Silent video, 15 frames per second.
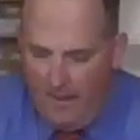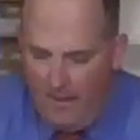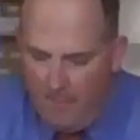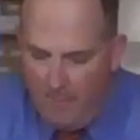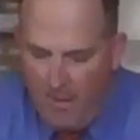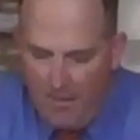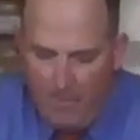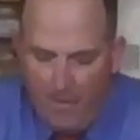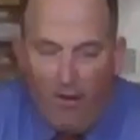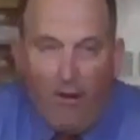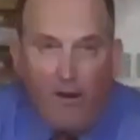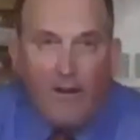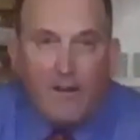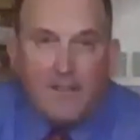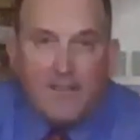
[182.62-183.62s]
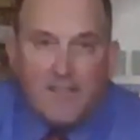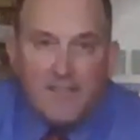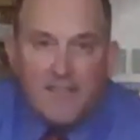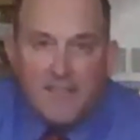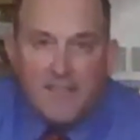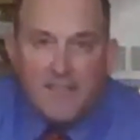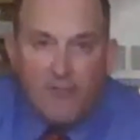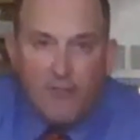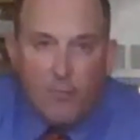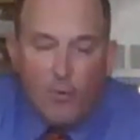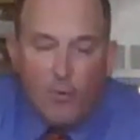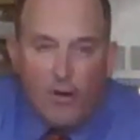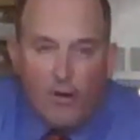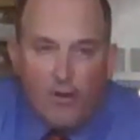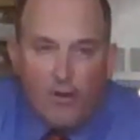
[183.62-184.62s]
it may be hard to see from
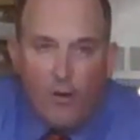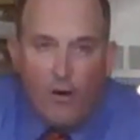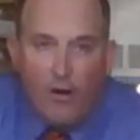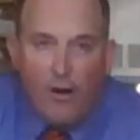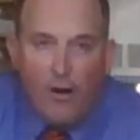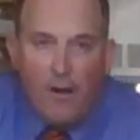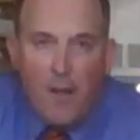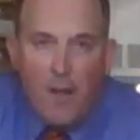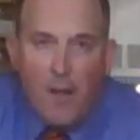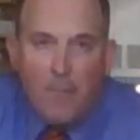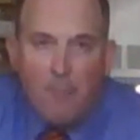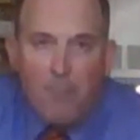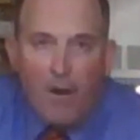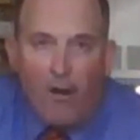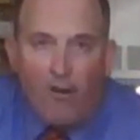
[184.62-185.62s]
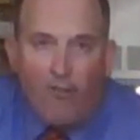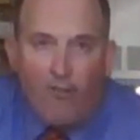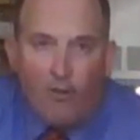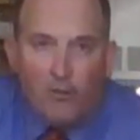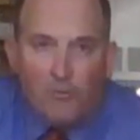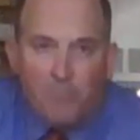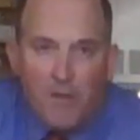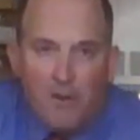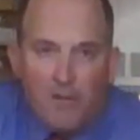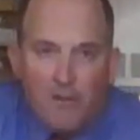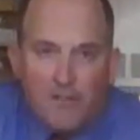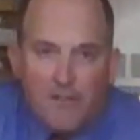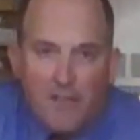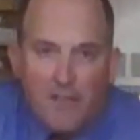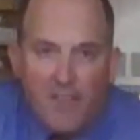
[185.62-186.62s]
where you are, but our voltmeter
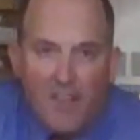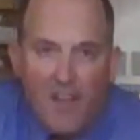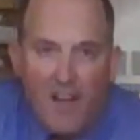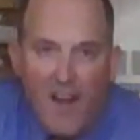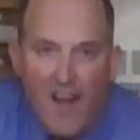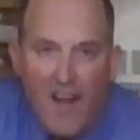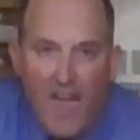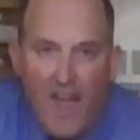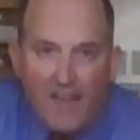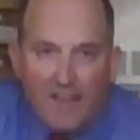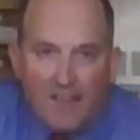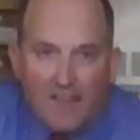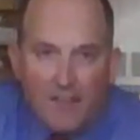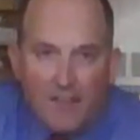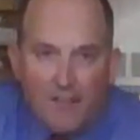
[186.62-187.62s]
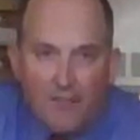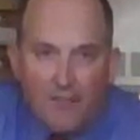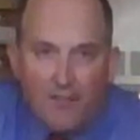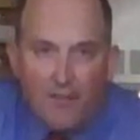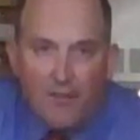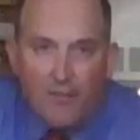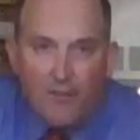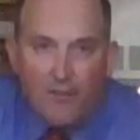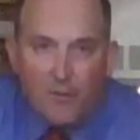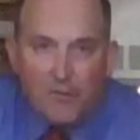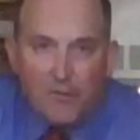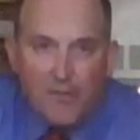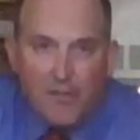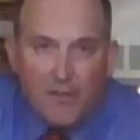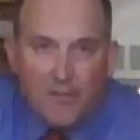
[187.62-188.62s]
is giving a negative
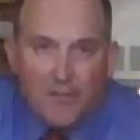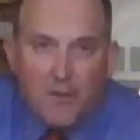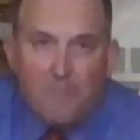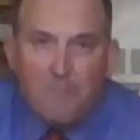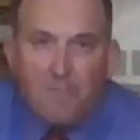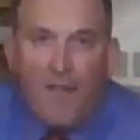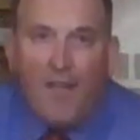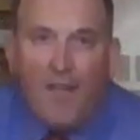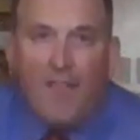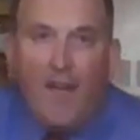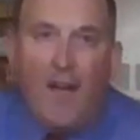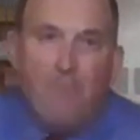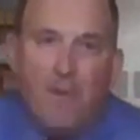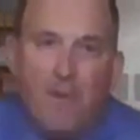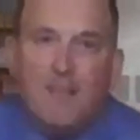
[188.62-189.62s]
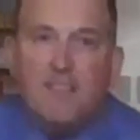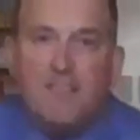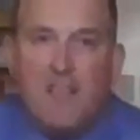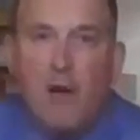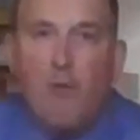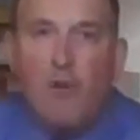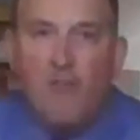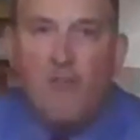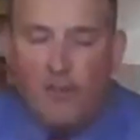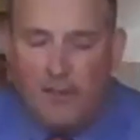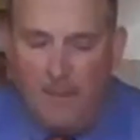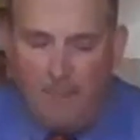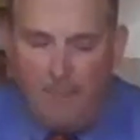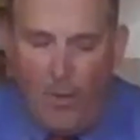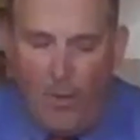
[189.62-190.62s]
voltage. That means that we've
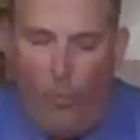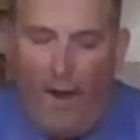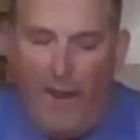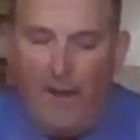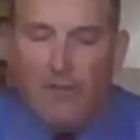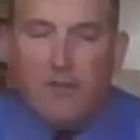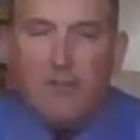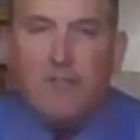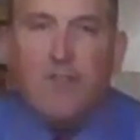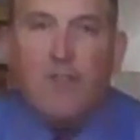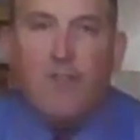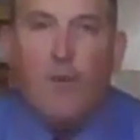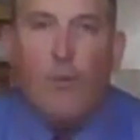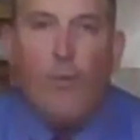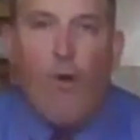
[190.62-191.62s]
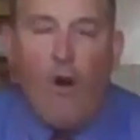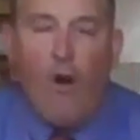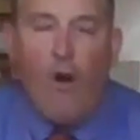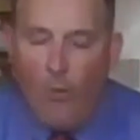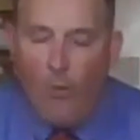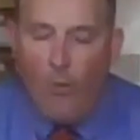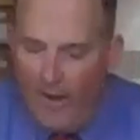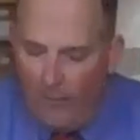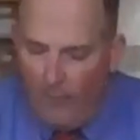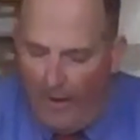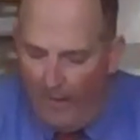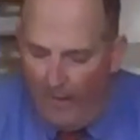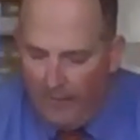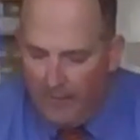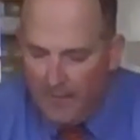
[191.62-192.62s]
clipped the wires the wrong way
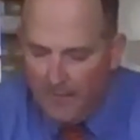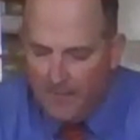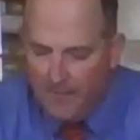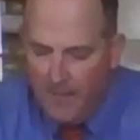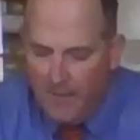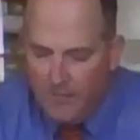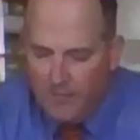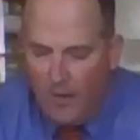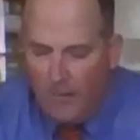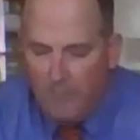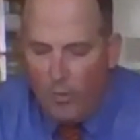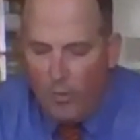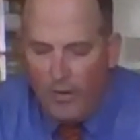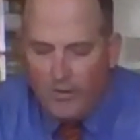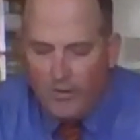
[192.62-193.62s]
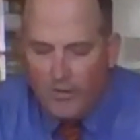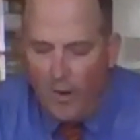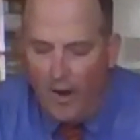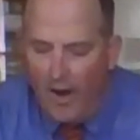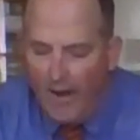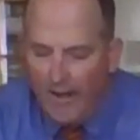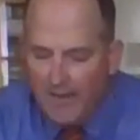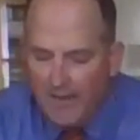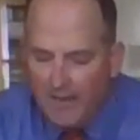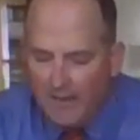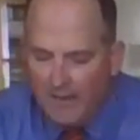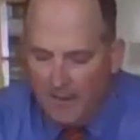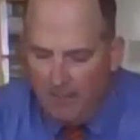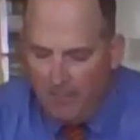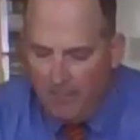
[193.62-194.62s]
around. So I'm going to
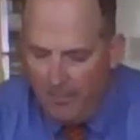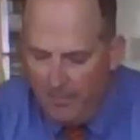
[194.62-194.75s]
unclip